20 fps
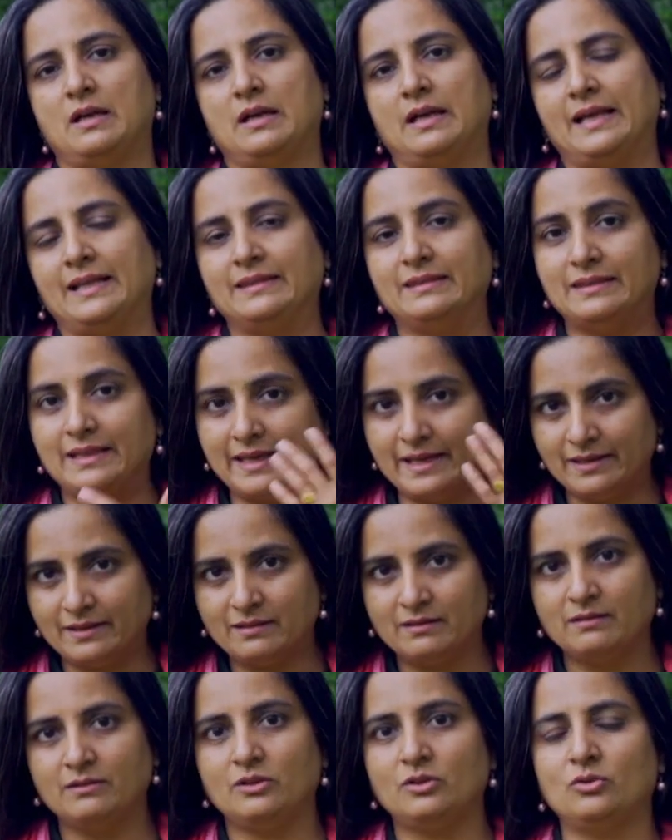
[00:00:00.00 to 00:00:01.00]
and
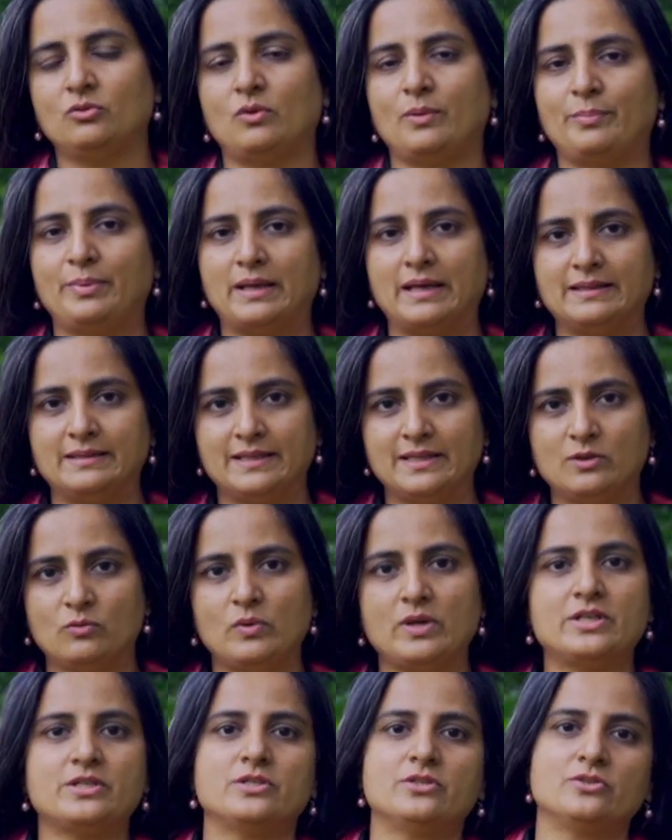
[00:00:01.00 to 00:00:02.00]
then, you know, apply the
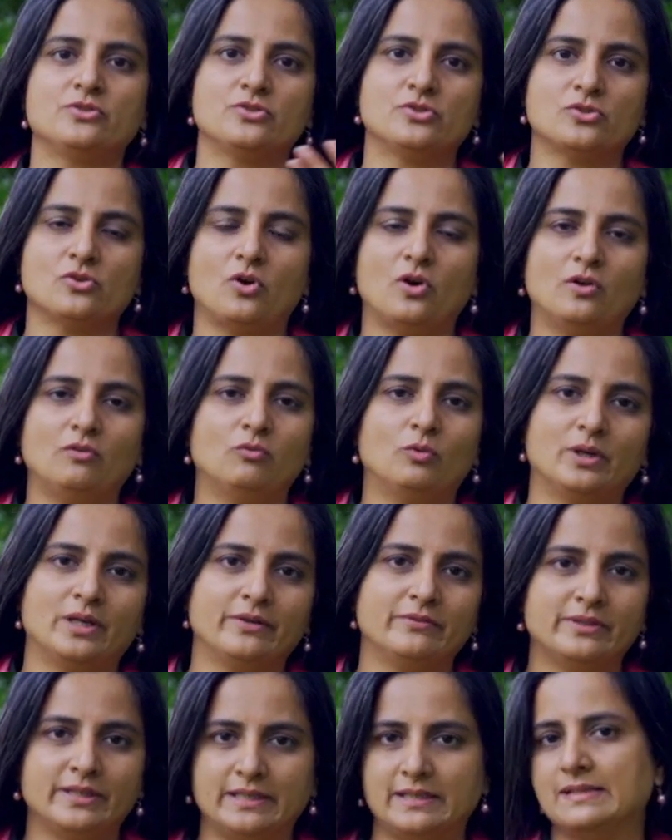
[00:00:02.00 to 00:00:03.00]
equation, solve
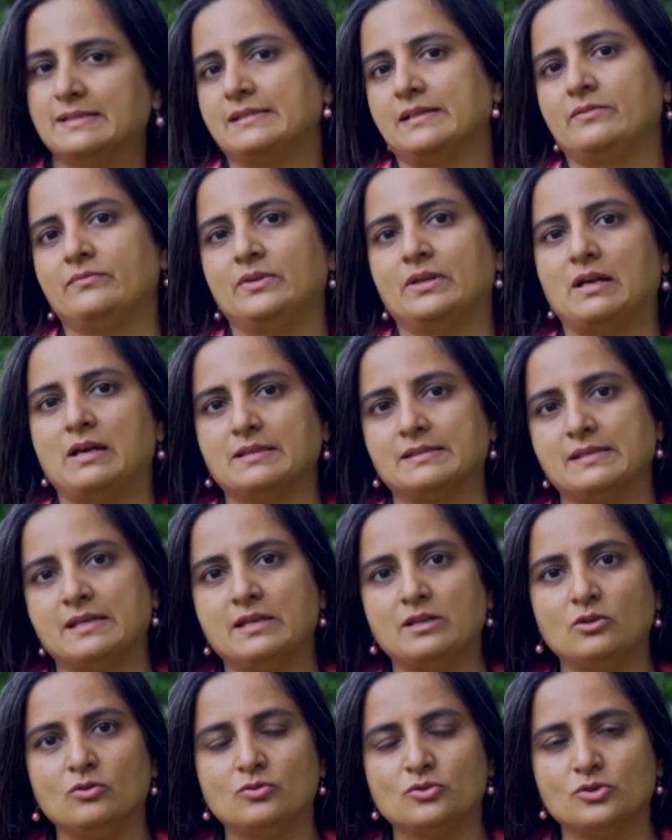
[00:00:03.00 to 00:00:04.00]
whatever it is that we're
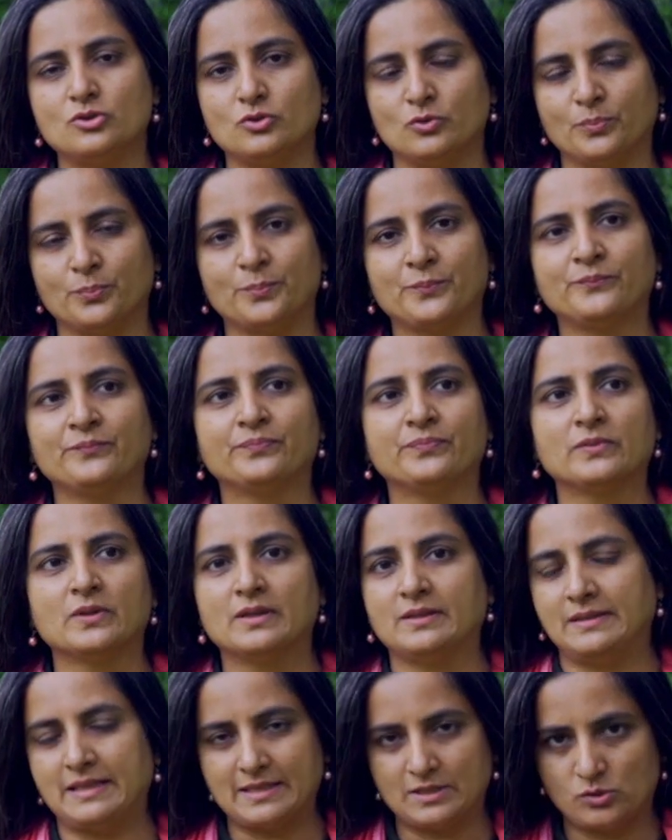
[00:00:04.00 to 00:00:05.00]
asking you to do?
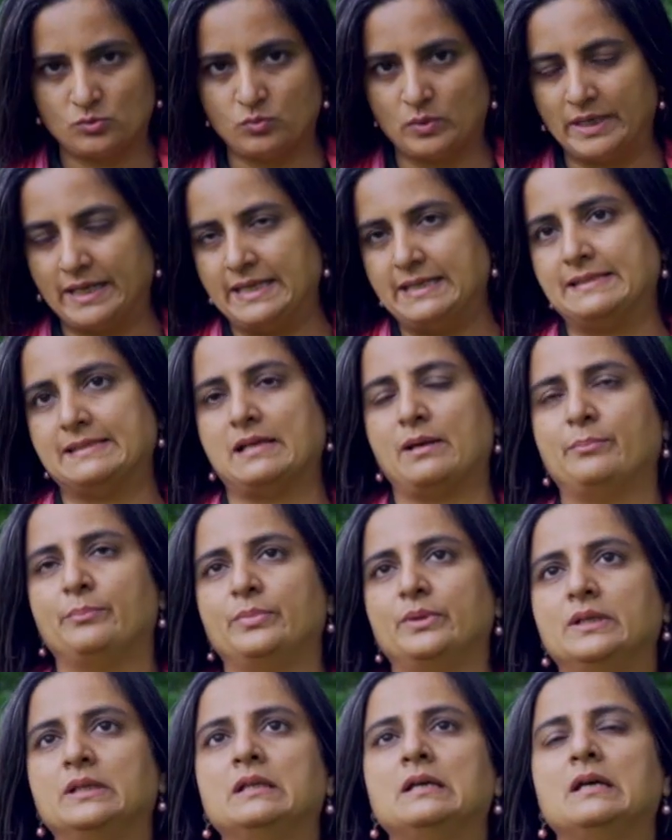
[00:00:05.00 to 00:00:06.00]
That's one example.